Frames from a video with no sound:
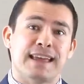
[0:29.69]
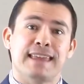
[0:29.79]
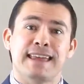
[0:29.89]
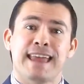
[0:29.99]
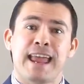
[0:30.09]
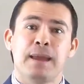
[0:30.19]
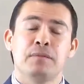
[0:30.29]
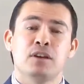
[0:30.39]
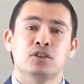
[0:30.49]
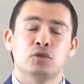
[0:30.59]
and they
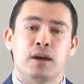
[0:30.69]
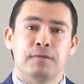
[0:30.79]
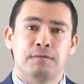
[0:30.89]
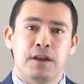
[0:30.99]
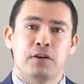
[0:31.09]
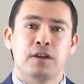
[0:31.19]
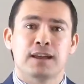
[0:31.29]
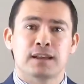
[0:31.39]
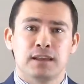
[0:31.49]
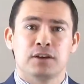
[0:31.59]
came to a very
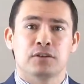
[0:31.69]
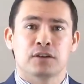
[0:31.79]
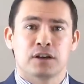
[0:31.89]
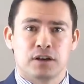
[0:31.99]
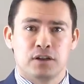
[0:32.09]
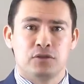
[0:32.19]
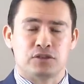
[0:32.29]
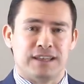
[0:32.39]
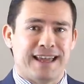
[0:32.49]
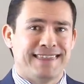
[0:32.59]
clear conclusion,